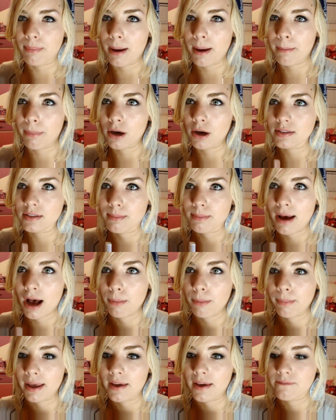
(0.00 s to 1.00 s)
I bought some
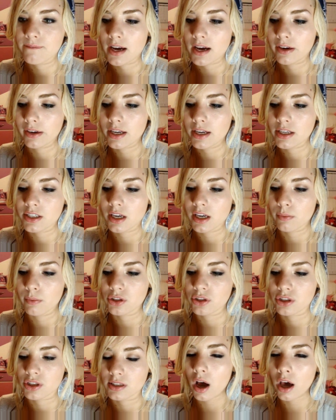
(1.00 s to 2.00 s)
Almay foundation. It
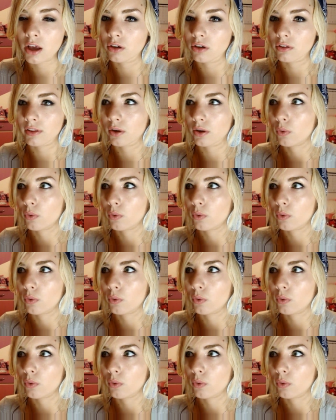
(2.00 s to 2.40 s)
was just utterly